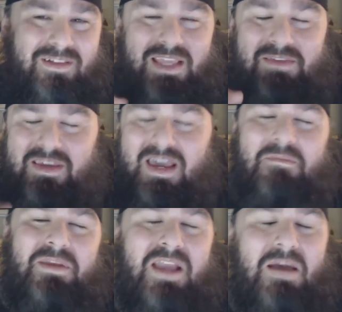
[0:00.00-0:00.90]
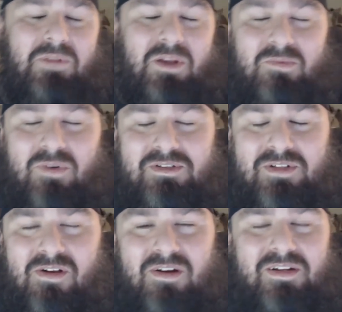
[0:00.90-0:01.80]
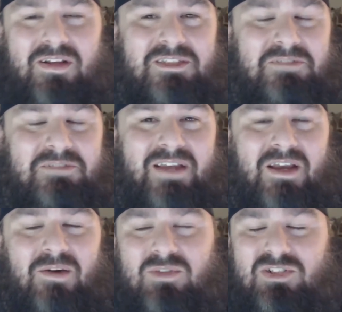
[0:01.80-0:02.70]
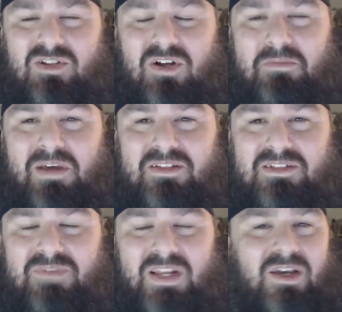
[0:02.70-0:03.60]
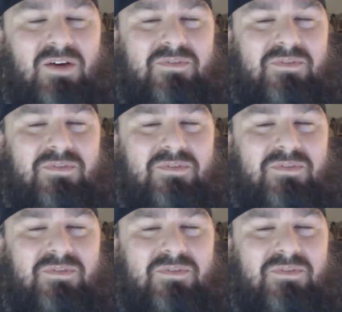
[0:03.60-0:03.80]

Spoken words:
Leave a comment down below what you thought of tonight's SmackDown, what you thought about this video.